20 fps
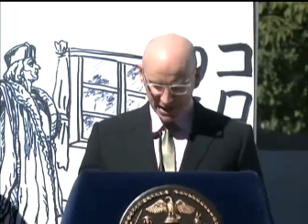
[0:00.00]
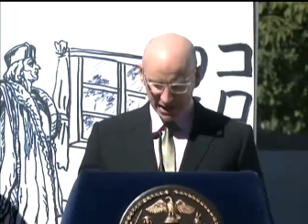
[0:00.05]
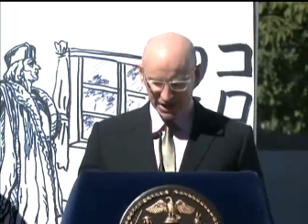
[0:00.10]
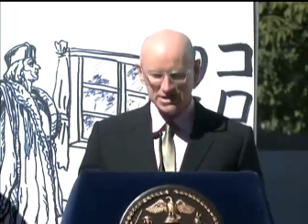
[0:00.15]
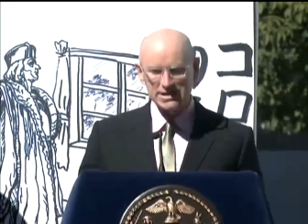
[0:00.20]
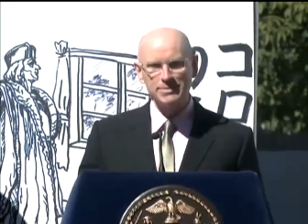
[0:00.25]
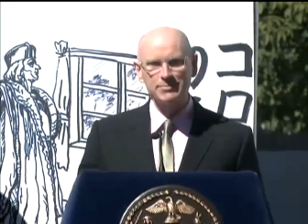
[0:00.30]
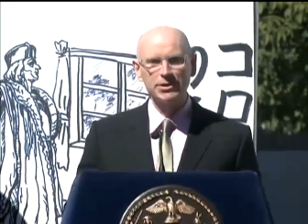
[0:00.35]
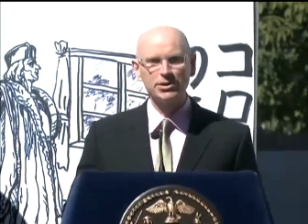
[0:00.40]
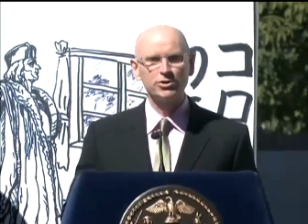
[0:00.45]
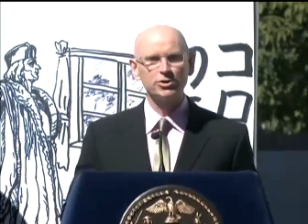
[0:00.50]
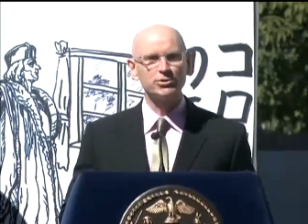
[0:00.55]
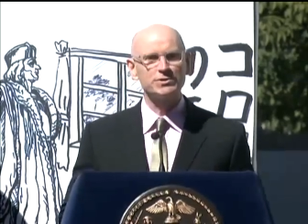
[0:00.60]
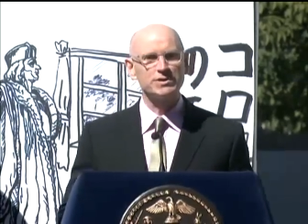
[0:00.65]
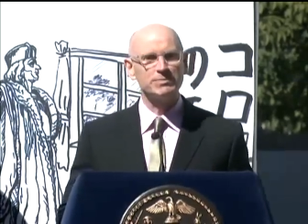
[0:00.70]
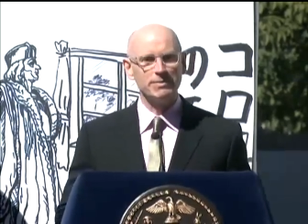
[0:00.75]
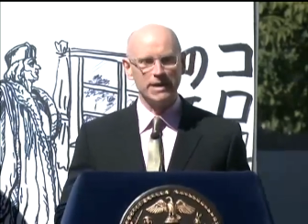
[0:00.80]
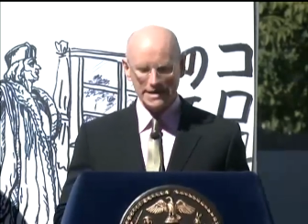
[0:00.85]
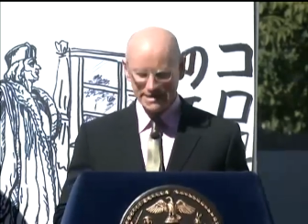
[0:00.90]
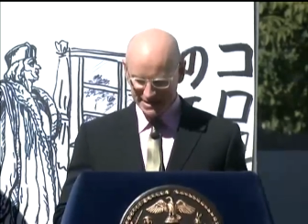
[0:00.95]
A typical
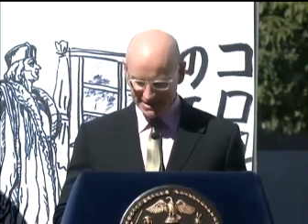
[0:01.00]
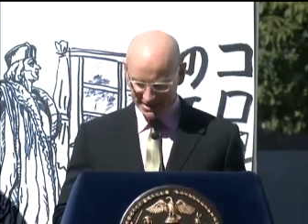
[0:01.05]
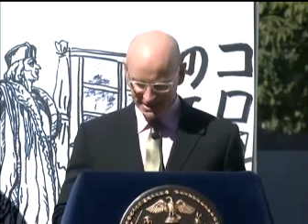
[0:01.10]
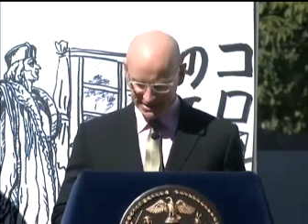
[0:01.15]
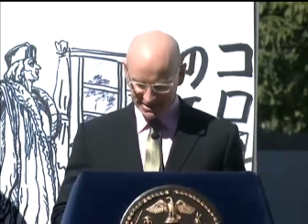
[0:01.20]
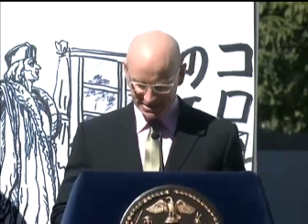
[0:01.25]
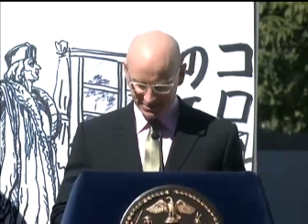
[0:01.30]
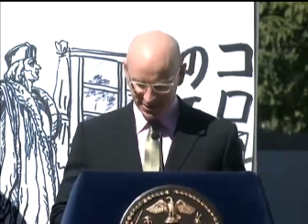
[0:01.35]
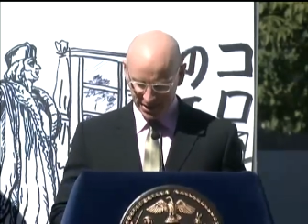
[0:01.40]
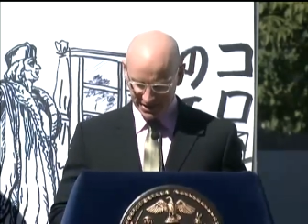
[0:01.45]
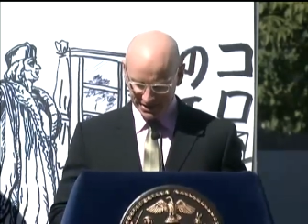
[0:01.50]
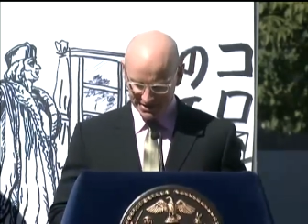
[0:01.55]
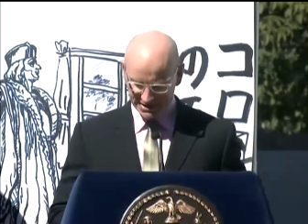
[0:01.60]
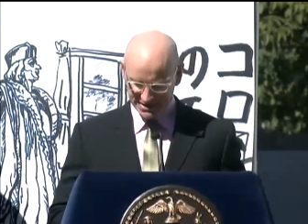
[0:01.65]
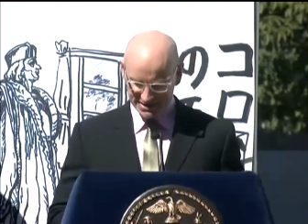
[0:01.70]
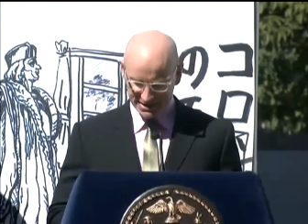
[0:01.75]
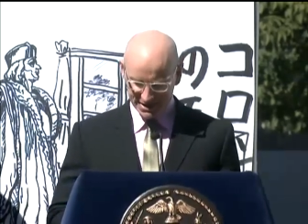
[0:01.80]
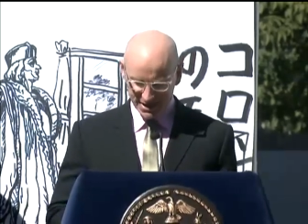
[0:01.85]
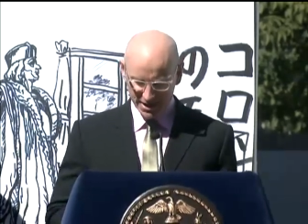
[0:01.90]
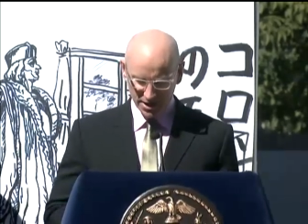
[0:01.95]
domestic
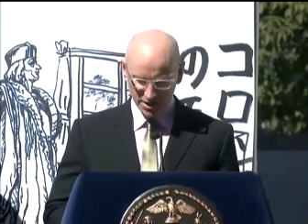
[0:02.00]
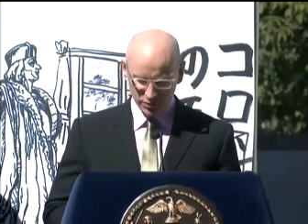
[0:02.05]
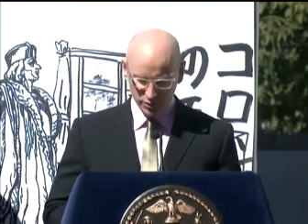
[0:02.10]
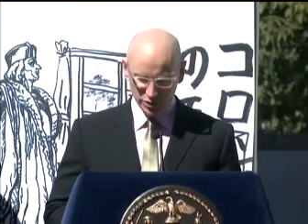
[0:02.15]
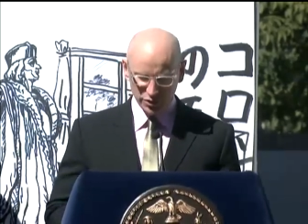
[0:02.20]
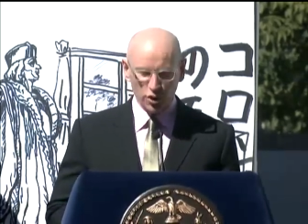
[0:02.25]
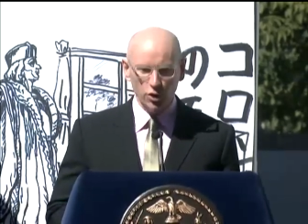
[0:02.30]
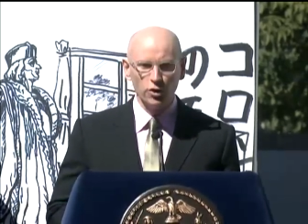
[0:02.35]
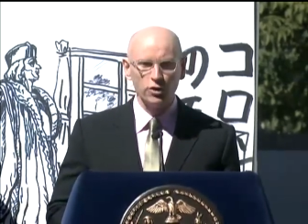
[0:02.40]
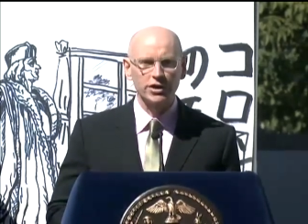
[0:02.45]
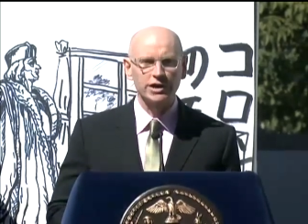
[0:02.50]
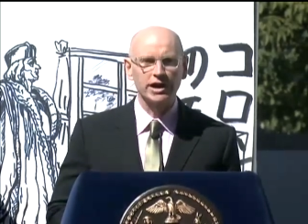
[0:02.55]
space with all